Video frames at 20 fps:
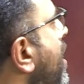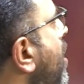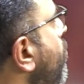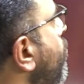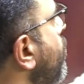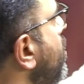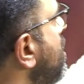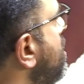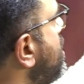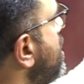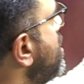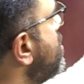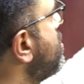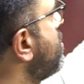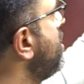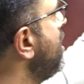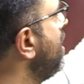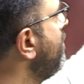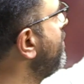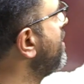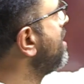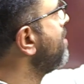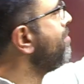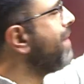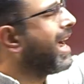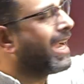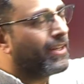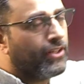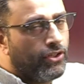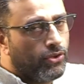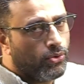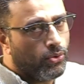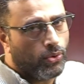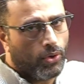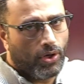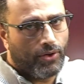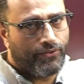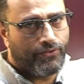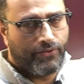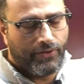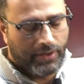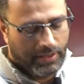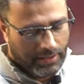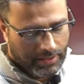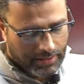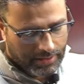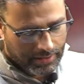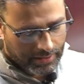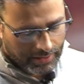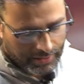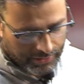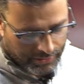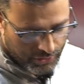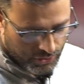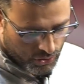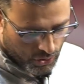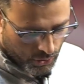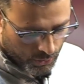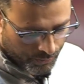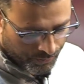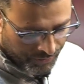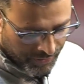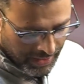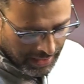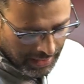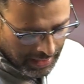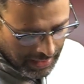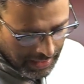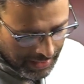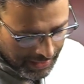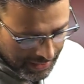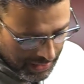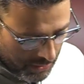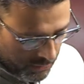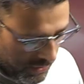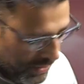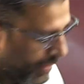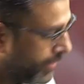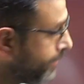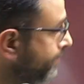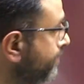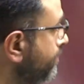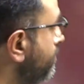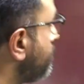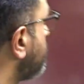now, we'll just deal with the magnitude of this Q. Now,